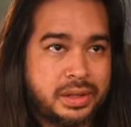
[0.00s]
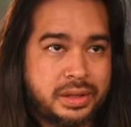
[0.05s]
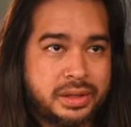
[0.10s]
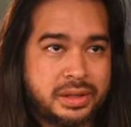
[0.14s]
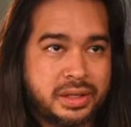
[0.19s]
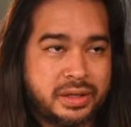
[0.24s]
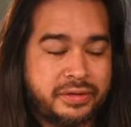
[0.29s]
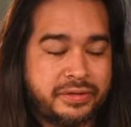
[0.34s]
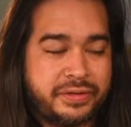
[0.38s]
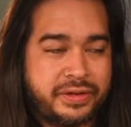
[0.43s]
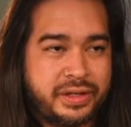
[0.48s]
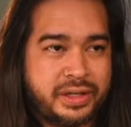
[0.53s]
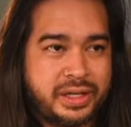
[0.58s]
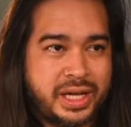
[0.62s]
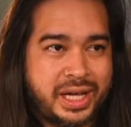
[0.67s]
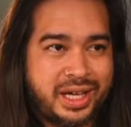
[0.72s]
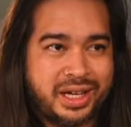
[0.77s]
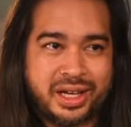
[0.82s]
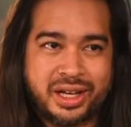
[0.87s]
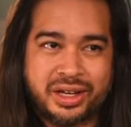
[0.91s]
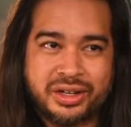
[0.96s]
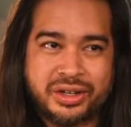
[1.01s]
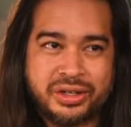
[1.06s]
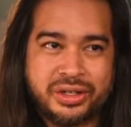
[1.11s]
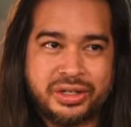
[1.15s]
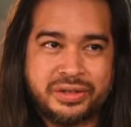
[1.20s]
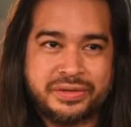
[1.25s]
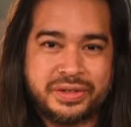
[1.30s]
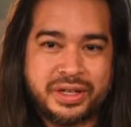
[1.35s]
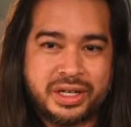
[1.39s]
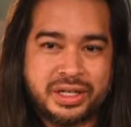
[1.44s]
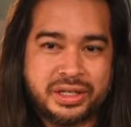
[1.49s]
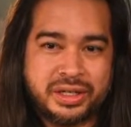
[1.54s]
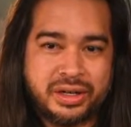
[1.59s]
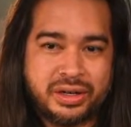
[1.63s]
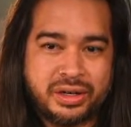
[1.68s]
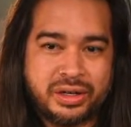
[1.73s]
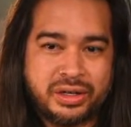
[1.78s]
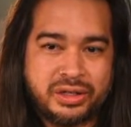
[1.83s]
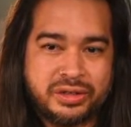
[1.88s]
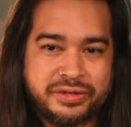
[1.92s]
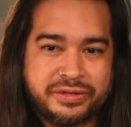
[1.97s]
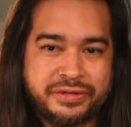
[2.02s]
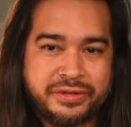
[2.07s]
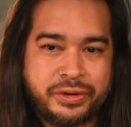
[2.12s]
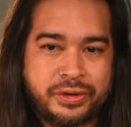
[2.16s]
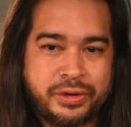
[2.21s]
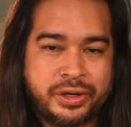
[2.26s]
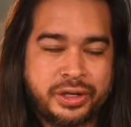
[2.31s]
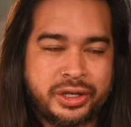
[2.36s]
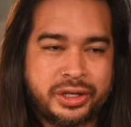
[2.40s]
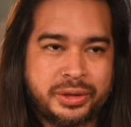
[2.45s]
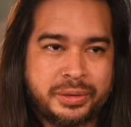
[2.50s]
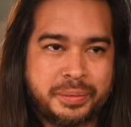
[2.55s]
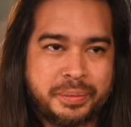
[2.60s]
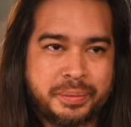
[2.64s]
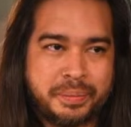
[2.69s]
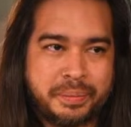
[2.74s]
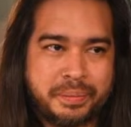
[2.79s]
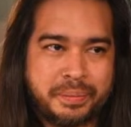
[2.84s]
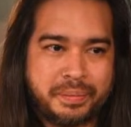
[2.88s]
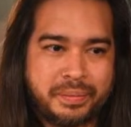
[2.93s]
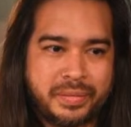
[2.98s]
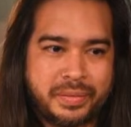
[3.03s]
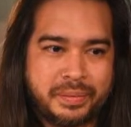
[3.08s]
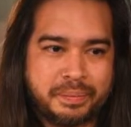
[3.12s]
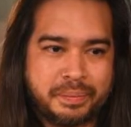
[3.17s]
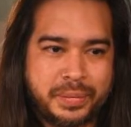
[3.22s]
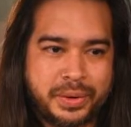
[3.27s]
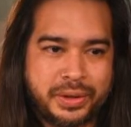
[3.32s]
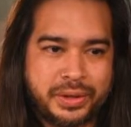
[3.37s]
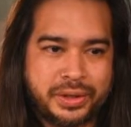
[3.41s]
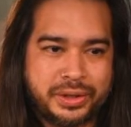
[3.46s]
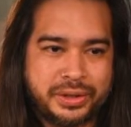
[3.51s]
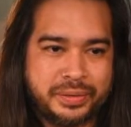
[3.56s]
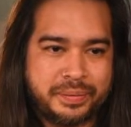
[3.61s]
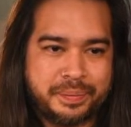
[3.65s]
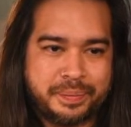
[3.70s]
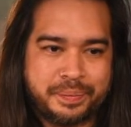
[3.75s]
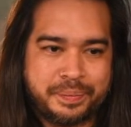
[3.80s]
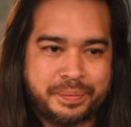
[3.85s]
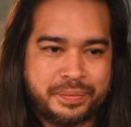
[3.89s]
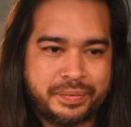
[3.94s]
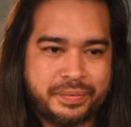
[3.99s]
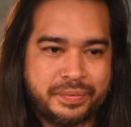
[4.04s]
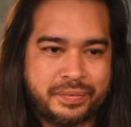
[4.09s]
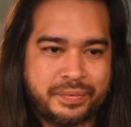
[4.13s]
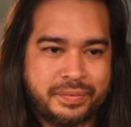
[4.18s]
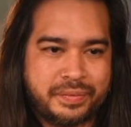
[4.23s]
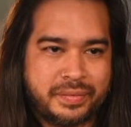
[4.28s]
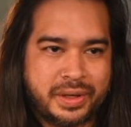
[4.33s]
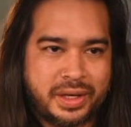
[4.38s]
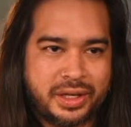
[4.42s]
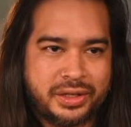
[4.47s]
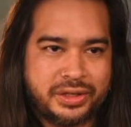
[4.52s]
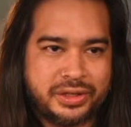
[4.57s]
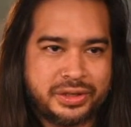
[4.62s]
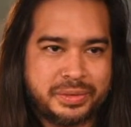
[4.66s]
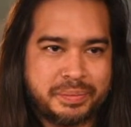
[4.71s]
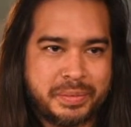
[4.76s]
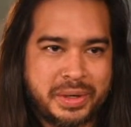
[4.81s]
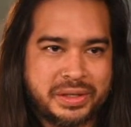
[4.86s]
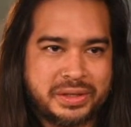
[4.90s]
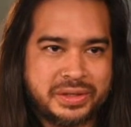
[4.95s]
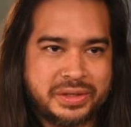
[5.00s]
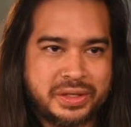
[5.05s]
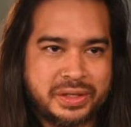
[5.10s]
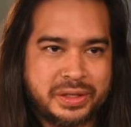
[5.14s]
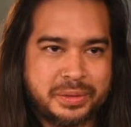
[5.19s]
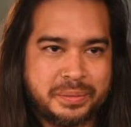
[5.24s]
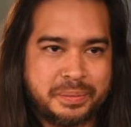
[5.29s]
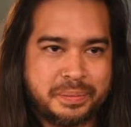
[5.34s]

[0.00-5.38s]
I feel like I could have gotten all 4, but I just messed up.